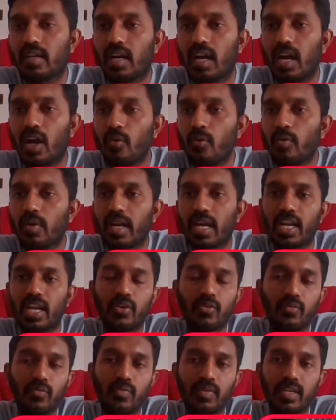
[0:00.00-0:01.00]
How
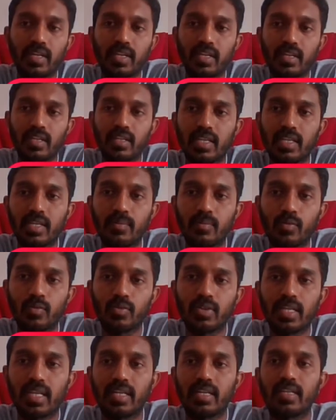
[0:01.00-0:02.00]
can we
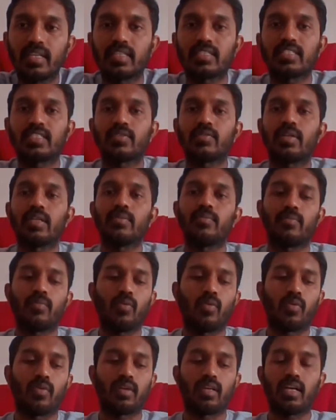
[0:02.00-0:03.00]
remove that h7 pawn?